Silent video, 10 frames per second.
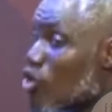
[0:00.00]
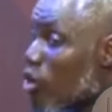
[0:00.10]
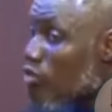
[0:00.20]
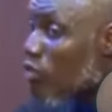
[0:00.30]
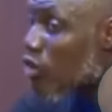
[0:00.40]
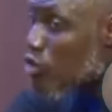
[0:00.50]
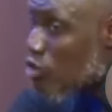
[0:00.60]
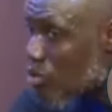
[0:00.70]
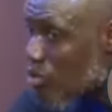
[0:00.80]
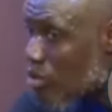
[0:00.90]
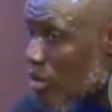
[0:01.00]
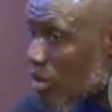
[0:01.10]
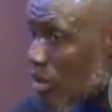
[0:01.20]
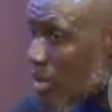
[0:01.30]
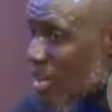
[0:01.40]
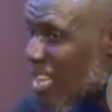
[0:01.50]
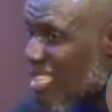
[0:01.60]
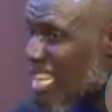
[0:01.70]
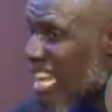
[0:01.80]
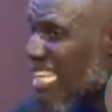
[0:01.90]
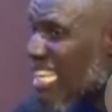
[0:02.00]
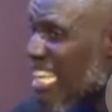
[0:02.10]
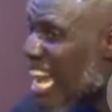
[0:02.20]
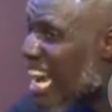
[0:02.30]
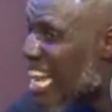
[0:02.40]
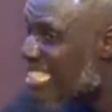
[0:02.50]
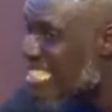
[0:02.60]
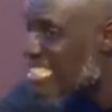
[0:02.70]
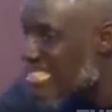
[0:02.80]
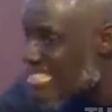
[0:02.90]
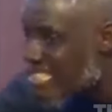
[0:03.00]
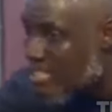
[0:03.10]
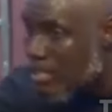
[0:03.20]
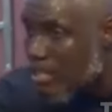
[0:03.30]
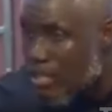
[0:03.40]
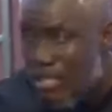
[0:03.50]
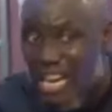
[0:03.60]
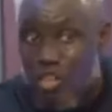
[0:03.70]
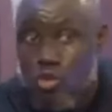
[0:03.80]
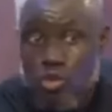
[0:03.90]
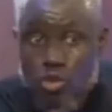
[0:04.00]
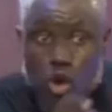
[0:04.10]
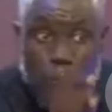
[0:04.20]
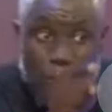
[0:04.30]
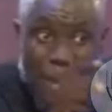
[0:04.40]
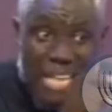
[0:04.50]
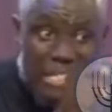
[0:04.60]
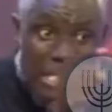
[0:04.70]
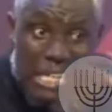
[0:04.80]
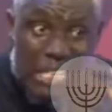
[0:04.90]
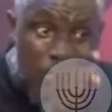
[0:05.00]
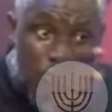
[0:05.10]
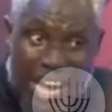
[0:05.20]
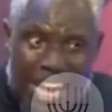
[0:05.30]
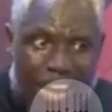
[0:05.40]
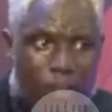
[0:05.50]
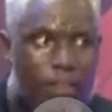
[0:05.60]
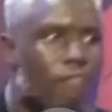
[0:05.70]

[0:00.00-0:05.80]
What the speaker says: does for you is that he guarantees that you do not bear strange fire.